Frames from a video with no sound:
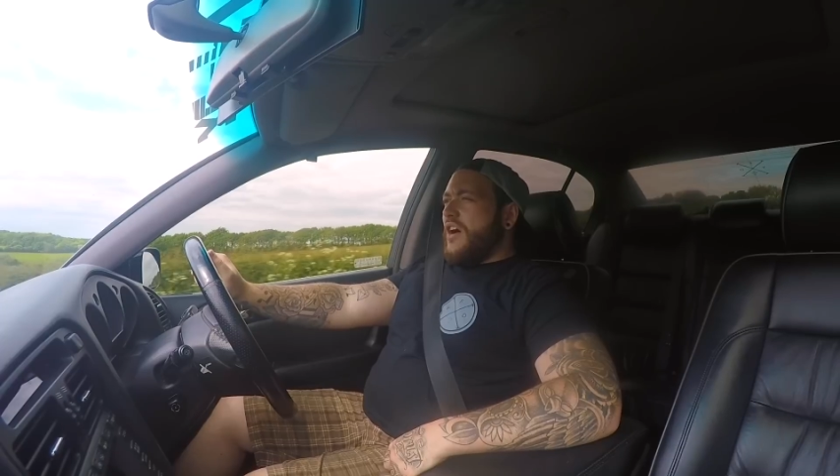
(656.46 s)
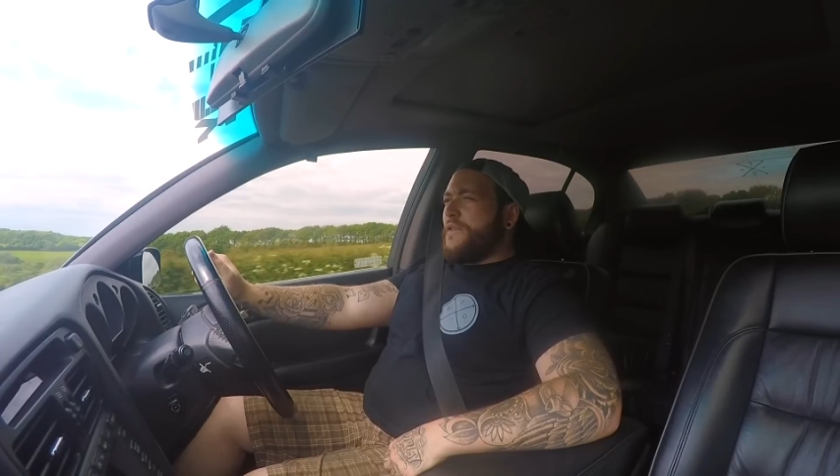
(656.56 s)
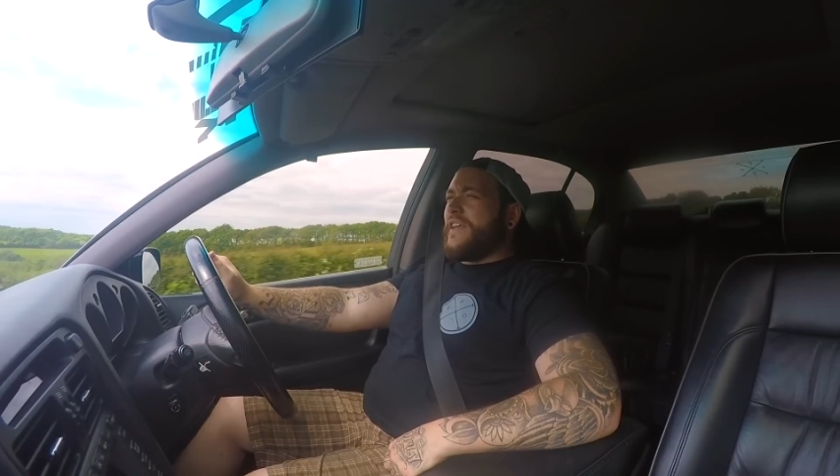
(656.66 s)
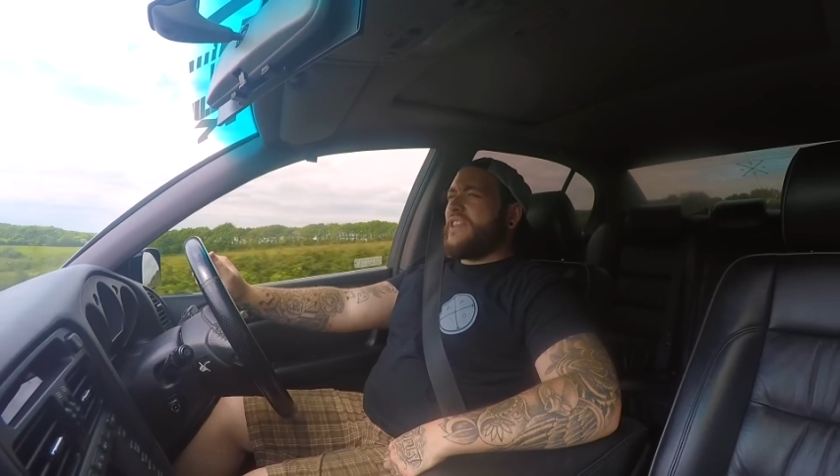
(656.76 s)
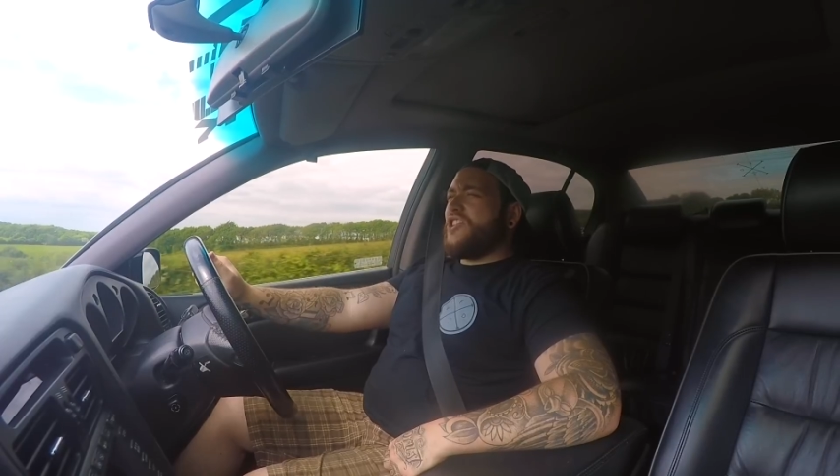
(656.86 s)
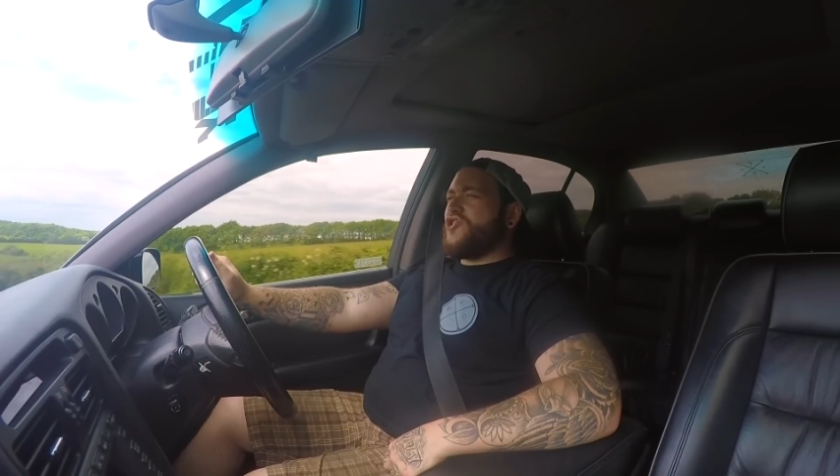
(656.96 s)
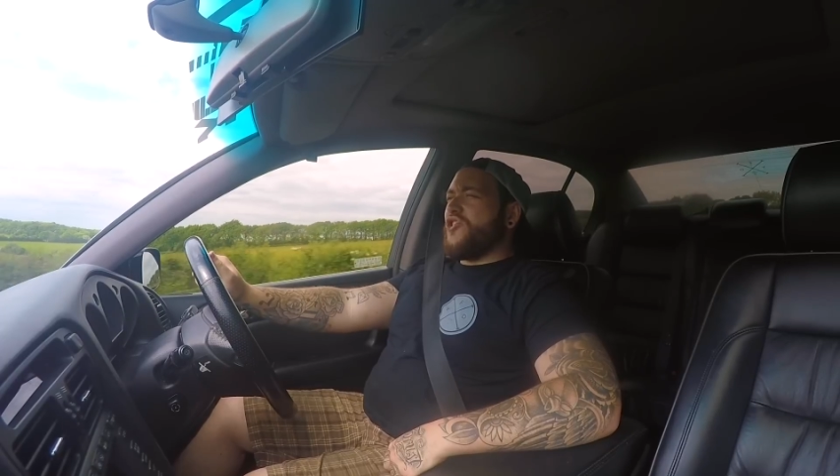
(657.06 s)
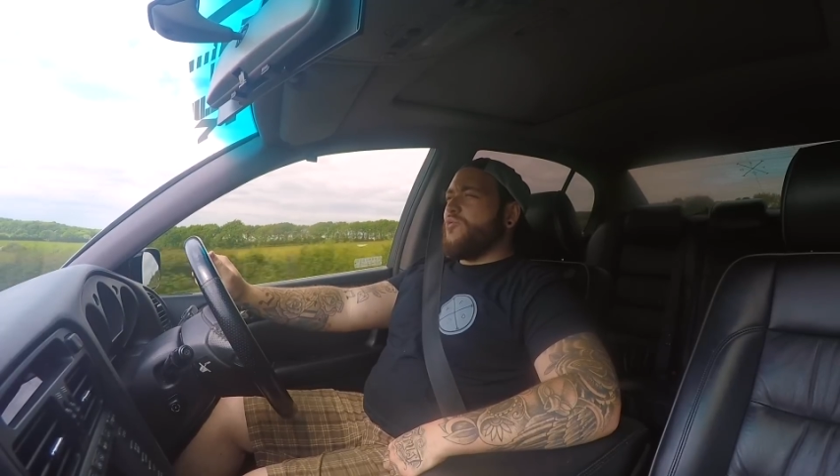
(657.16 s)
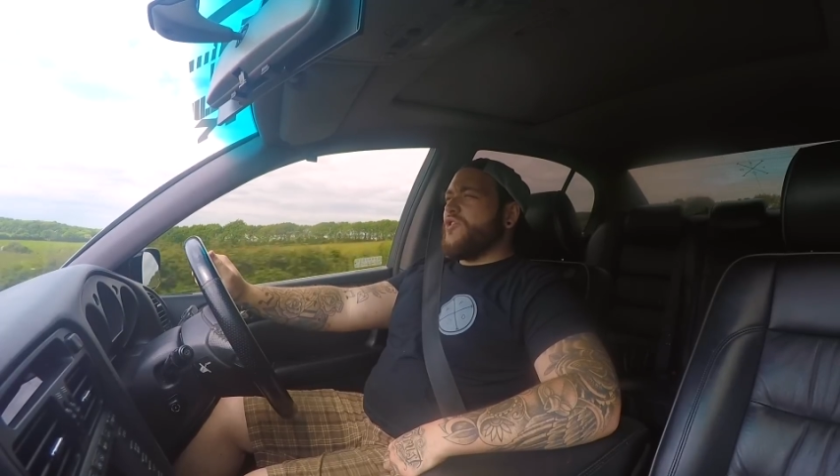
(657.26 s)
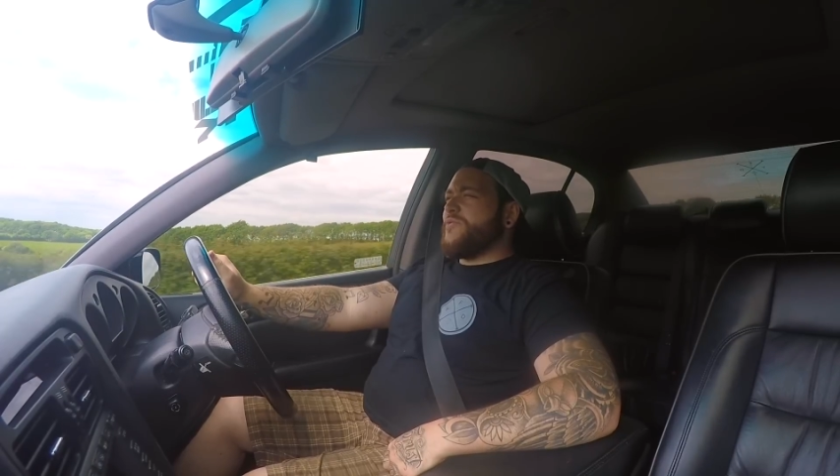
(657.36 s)
I think this
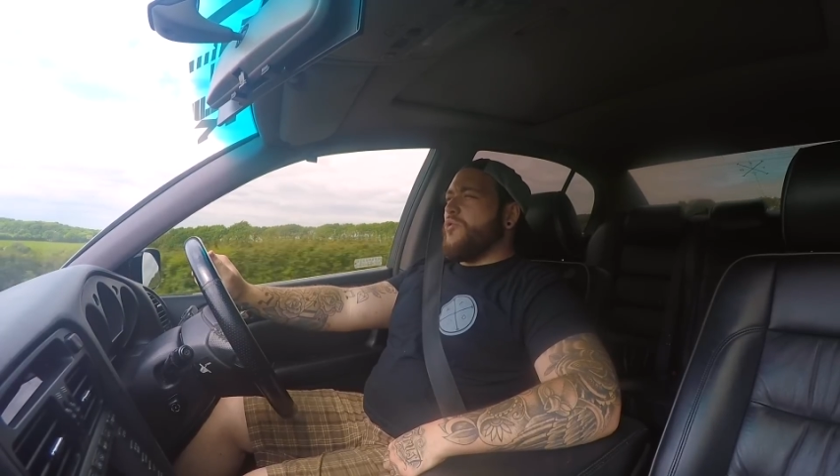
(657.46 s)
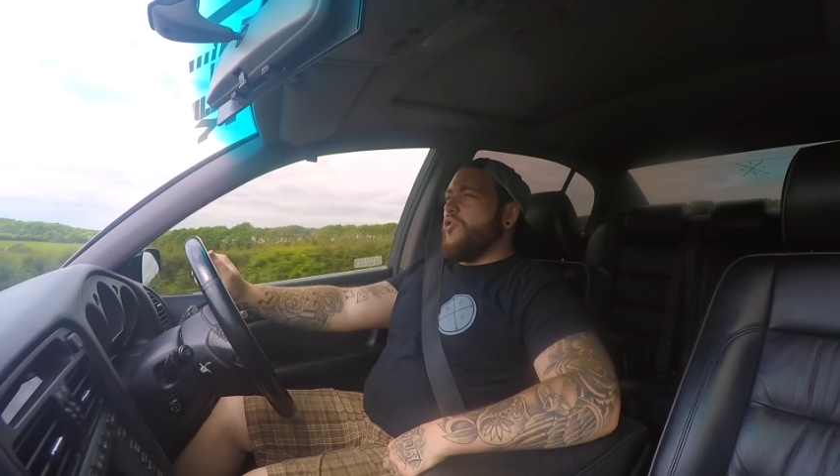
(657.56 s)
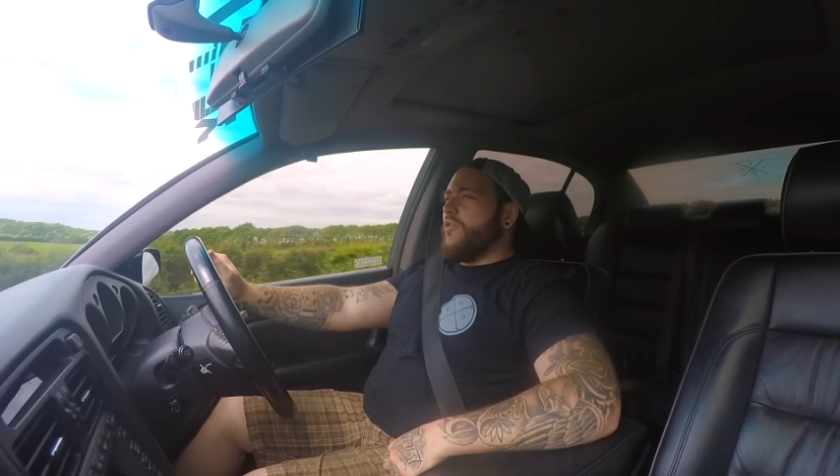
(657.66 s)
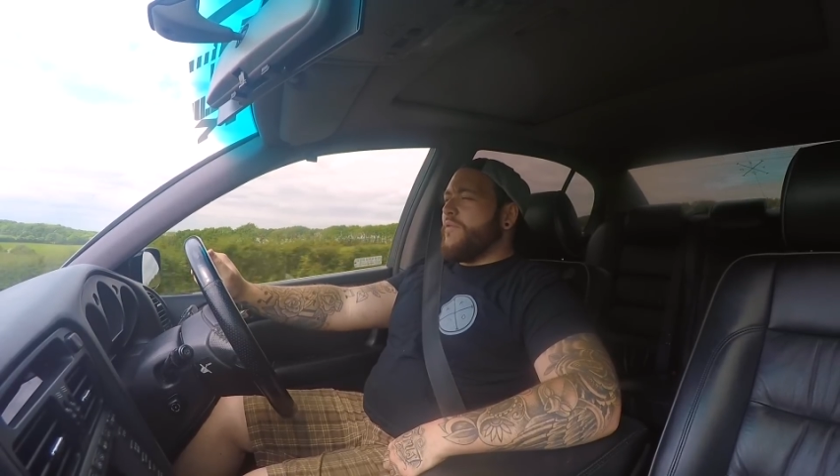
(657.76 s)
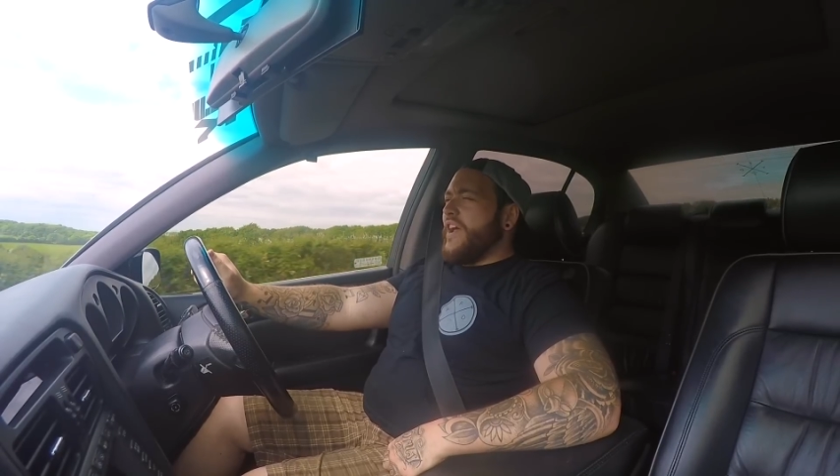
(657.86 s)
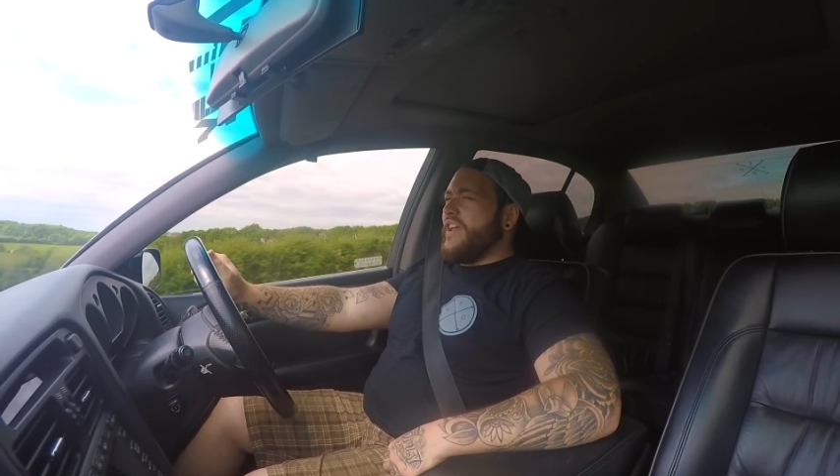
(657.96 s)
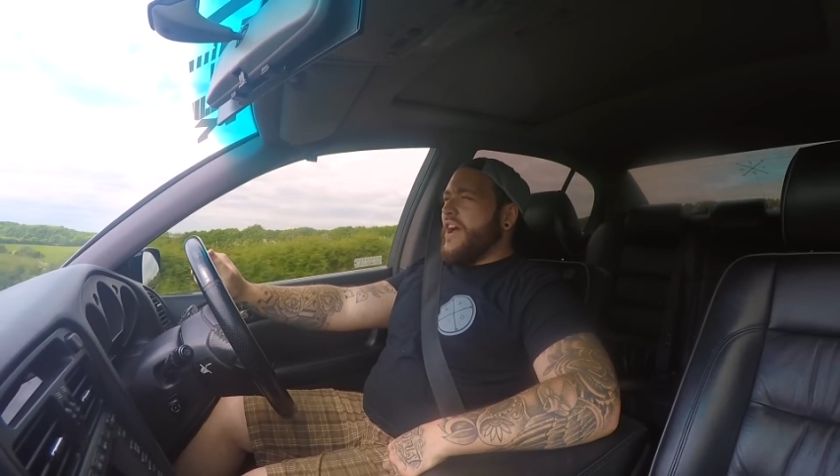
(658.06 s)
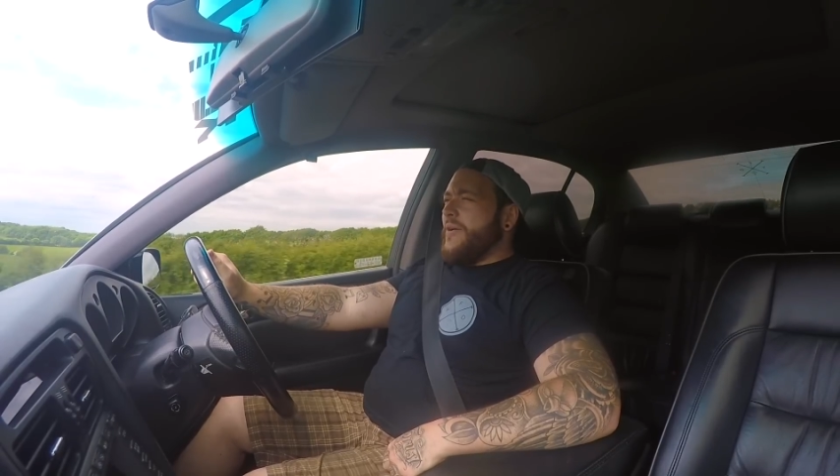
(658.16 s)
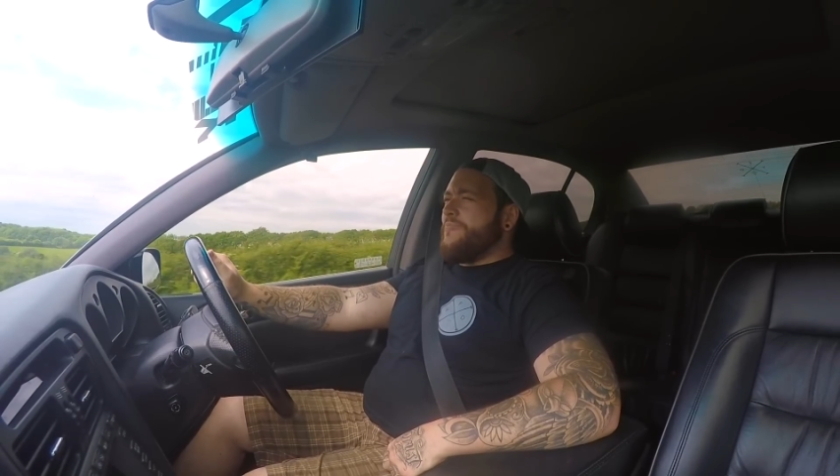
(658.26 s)
shoot was more of a